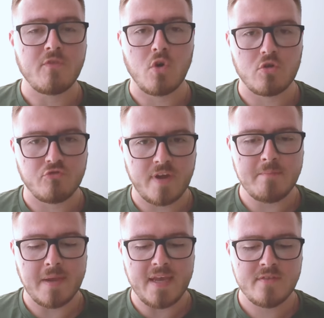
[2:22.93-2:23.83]
we've got green
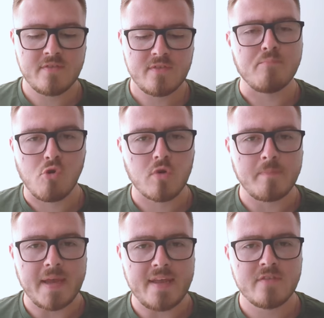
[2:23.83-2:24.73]
beans, broad
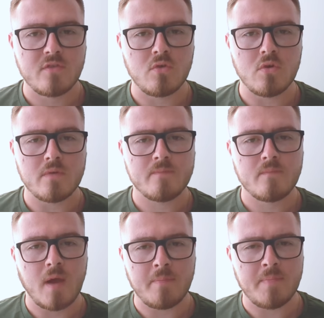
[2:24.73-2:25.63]
beans or
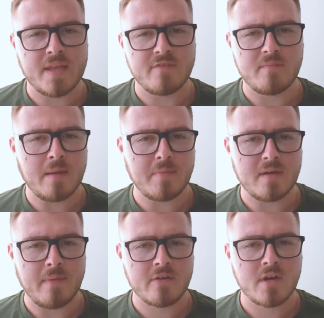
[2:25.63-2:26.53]
I believe in maybe in
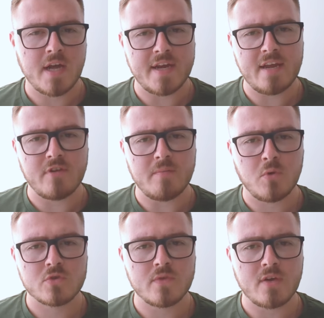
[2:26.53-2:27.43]
America and here in
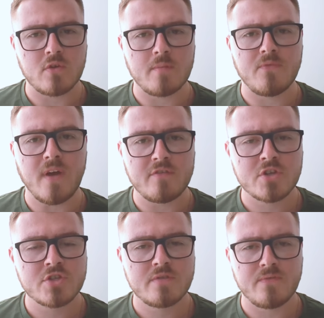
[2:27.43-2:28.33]
Portugal they call them
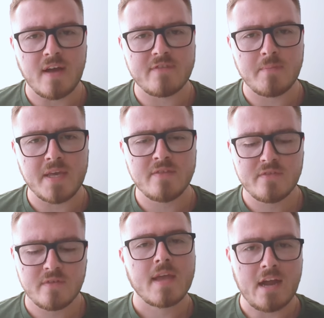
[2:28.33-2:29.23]
favas, fava
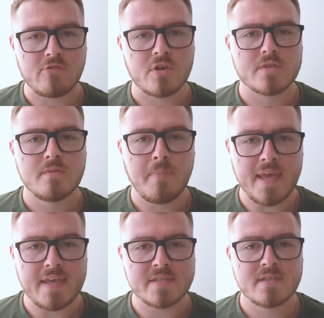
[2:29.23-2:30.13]
beans, carrots,
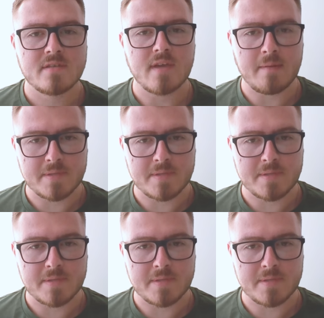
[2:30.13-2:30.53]
peas and